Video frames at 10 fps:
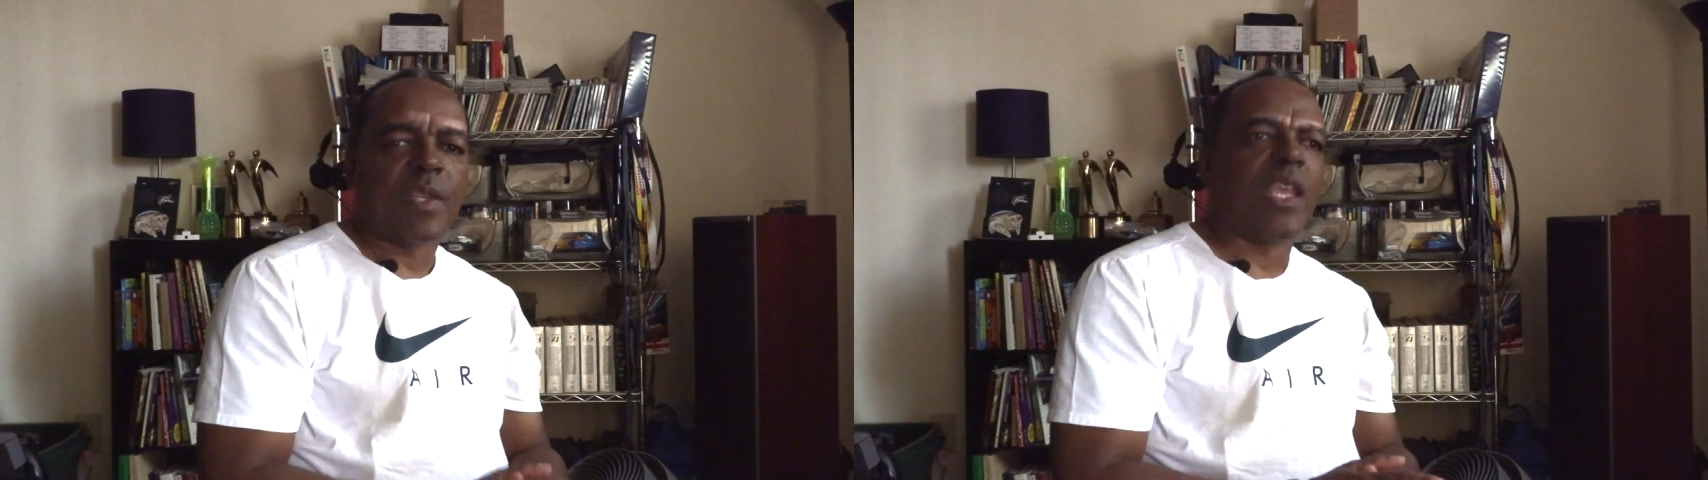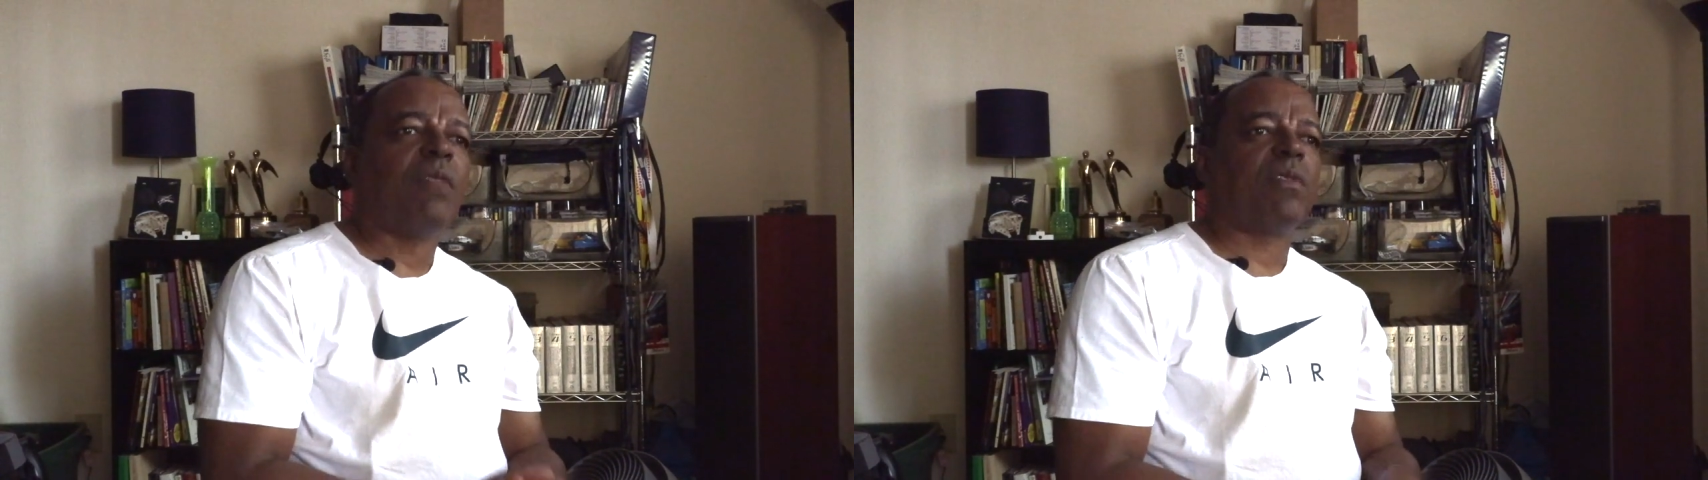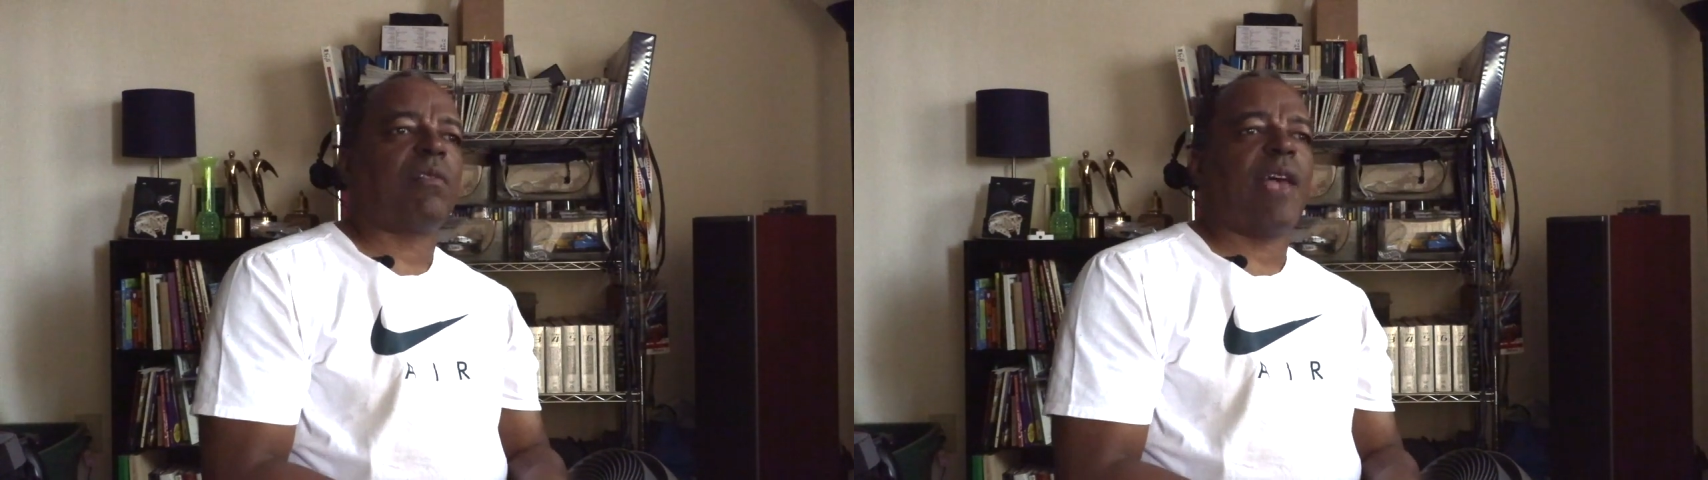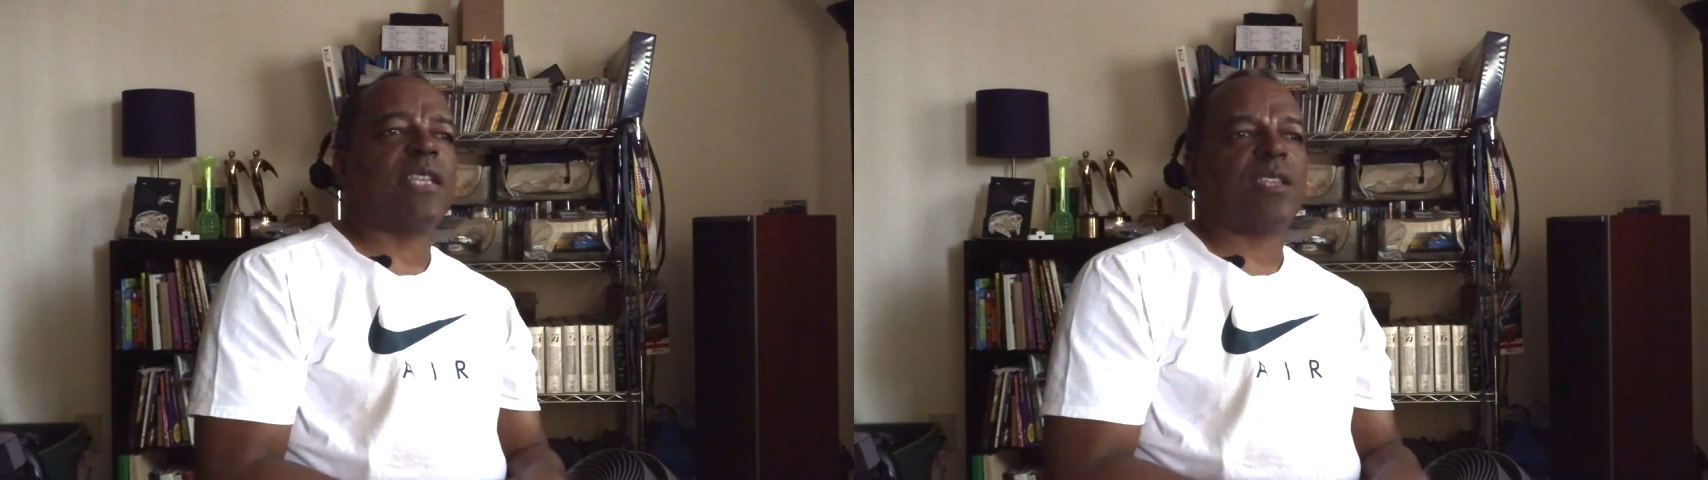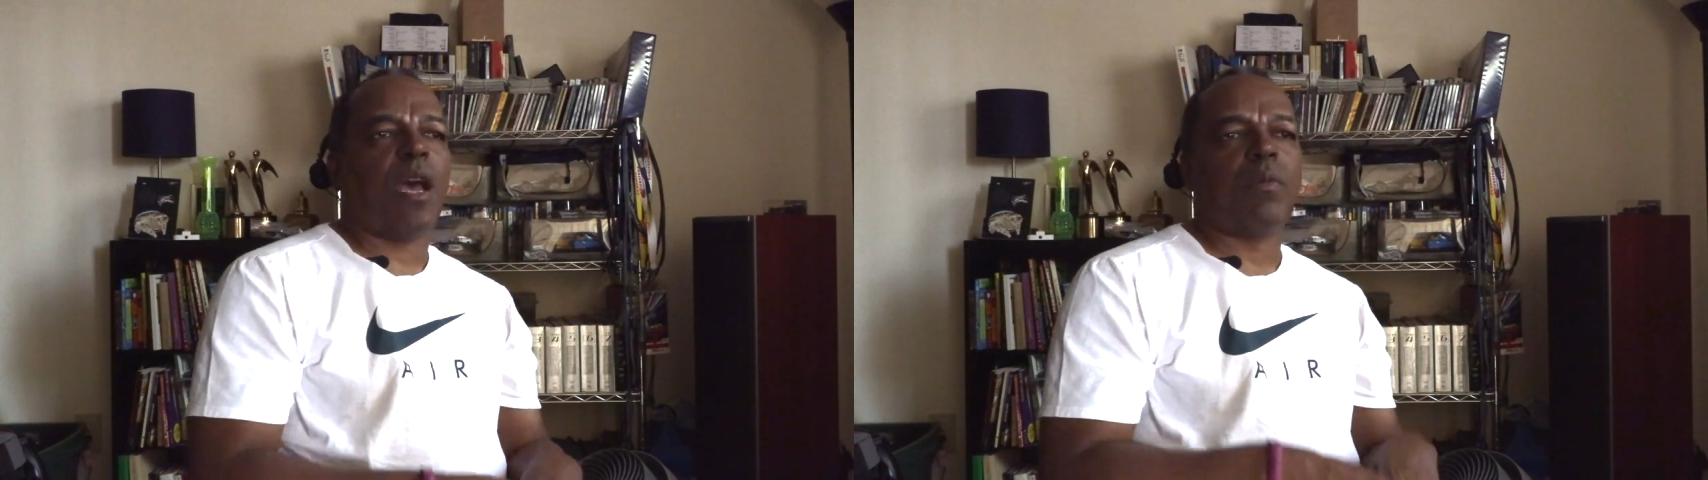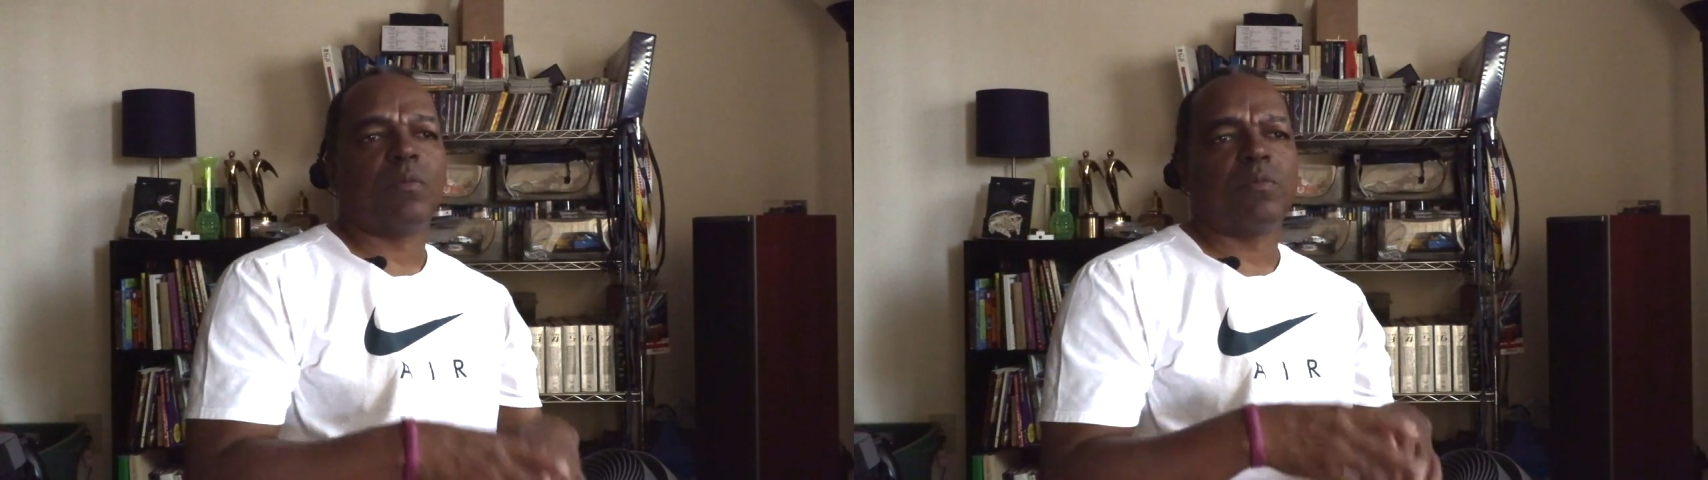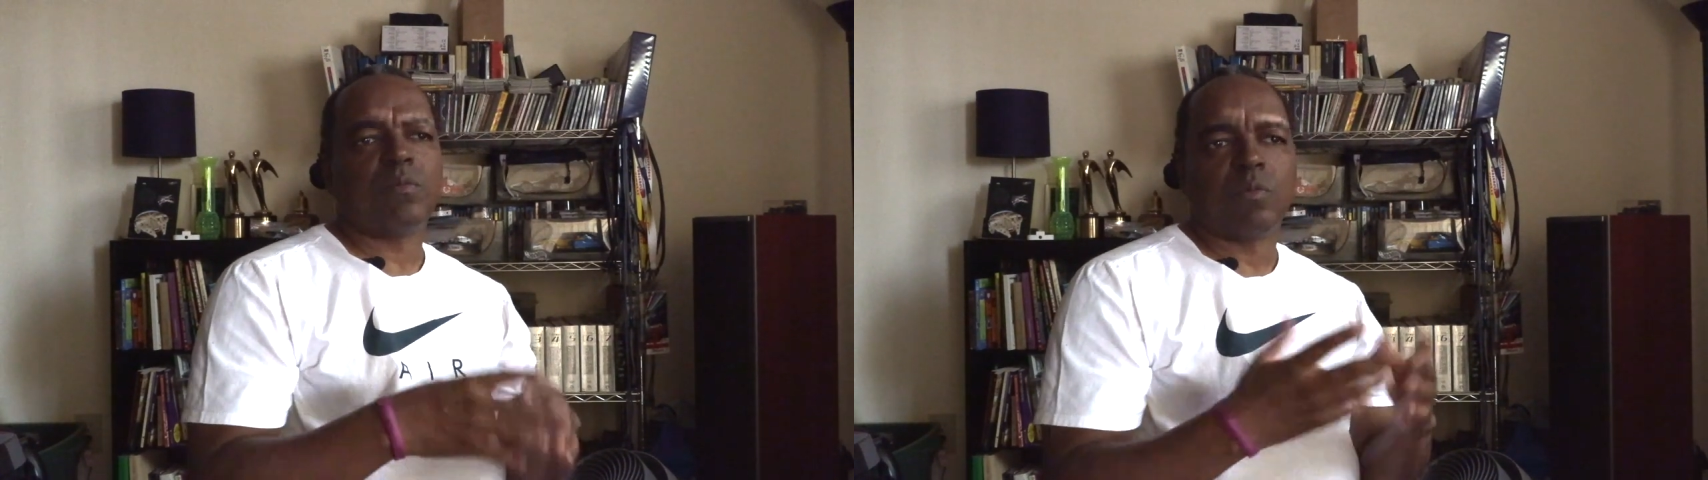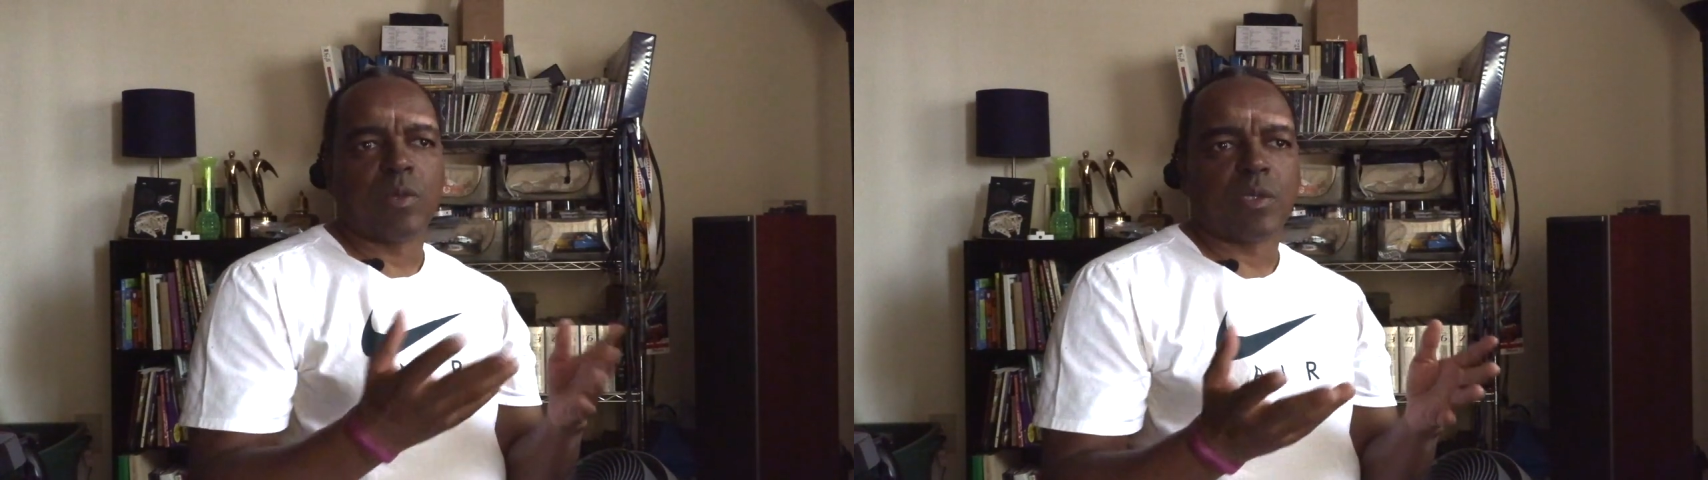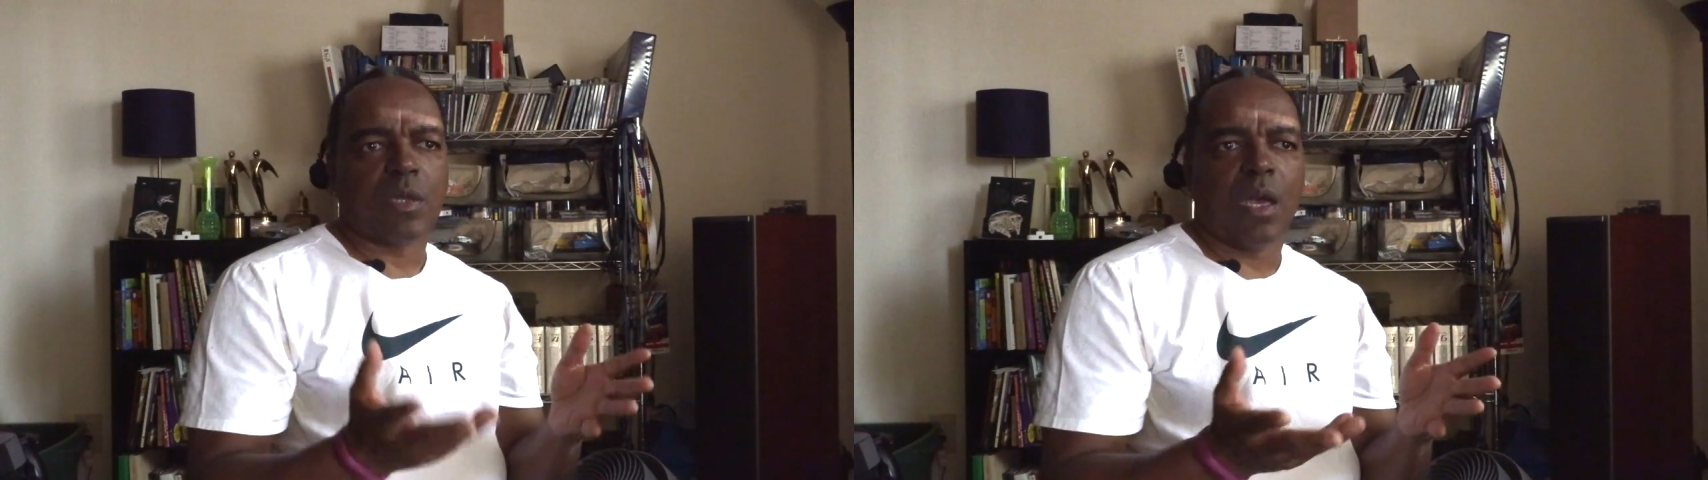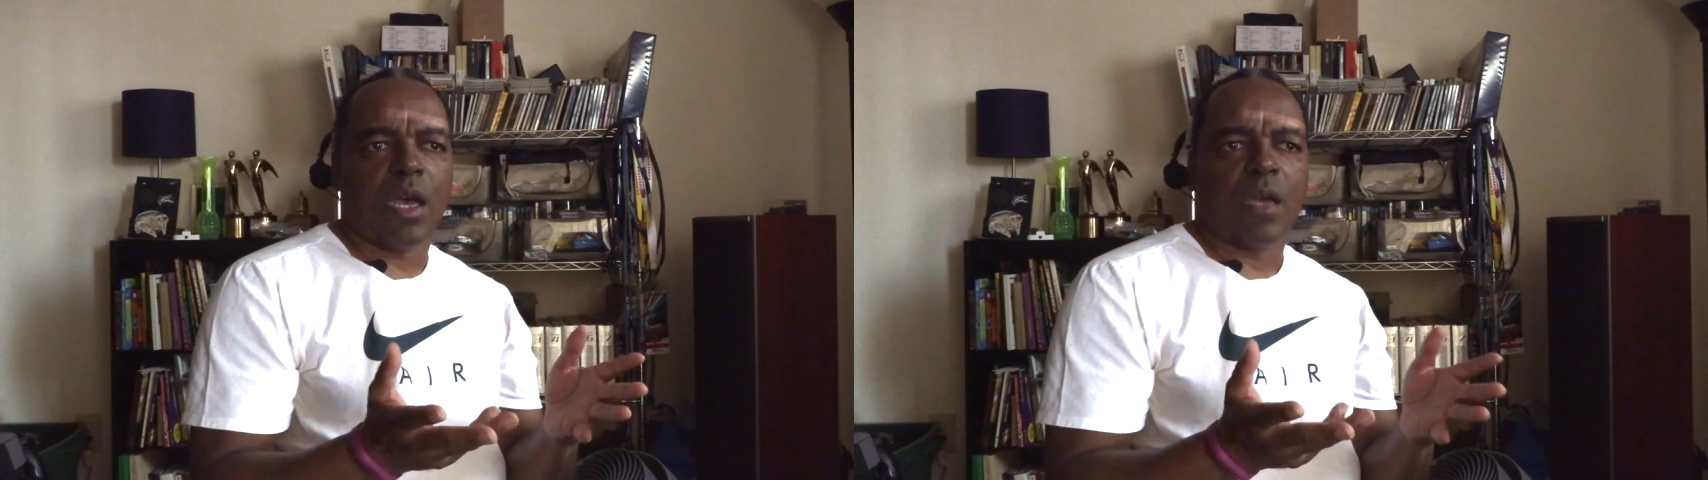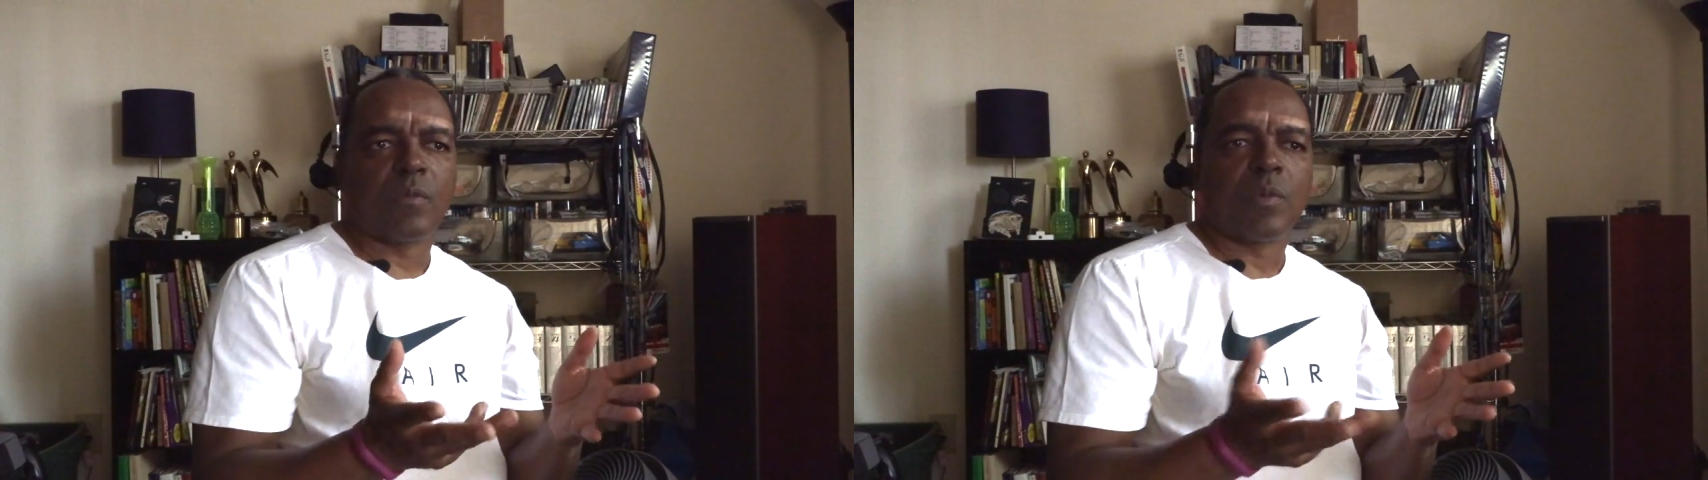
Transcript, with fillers: Even their last album, which uh,